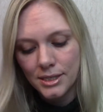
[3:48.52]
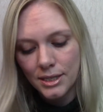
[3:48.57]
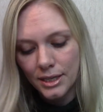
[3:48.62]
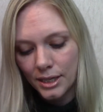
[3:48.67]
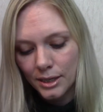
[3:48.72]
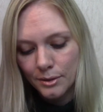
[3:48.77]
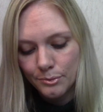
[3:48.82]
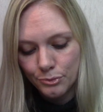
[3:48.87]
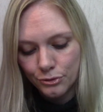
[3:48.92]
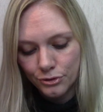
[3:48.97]

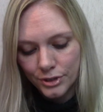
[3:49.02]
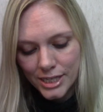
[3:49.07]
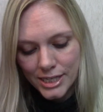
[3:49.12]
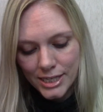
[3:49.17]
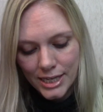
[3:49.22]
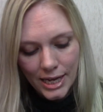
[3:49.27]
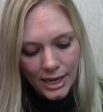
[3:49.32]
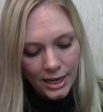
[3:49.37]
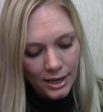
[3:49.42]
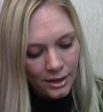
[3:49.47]
like a
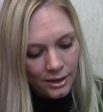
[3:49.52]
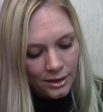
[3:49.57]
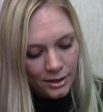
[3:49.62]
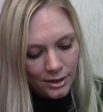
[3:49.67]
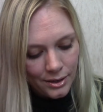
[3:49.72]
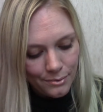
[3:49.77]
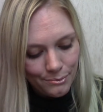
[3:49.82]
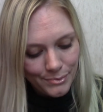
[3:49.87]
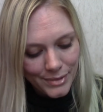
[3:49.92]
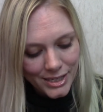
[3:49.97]
pretty
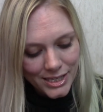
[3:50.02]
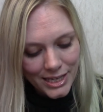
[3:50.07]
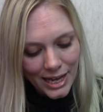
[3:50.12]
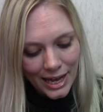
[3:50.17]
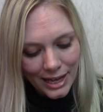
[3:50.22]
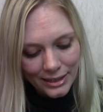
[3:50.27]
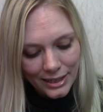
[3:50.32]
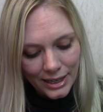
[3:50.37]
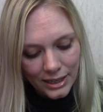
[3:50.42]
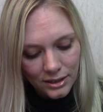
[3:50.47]

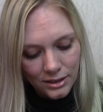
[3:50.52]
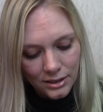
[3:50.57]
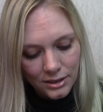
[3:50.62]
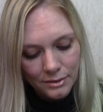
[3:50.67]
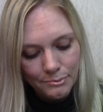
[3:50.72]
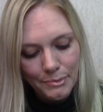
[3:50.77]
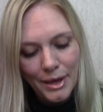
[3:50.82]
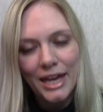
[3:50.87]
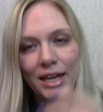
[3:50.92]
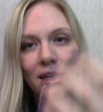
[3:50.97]
metallic
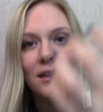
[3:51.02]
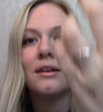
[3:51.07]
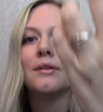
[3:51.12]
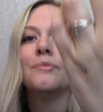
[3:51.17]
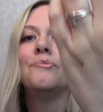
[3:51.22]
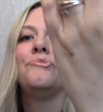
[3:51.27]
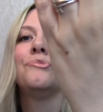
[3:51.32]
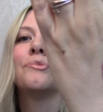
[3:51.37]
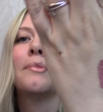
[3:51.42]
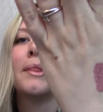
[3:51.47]
pink.
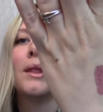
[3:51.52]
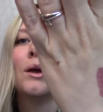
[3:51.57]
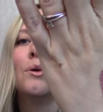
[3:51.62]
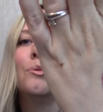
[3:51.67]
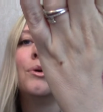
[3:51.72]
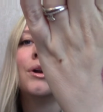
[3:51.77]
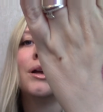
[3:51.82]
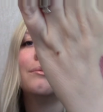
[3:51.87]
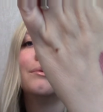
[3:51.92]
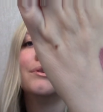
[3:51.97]

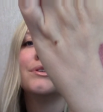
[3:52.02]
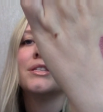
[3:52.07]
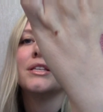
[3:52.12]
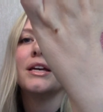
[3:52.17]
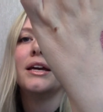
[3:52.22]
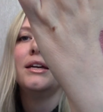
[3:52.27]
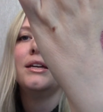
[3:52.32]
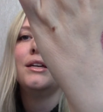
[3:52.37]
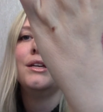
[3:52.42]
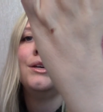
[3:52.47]
What I will
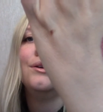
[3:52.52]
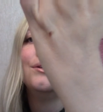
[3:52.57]
say, you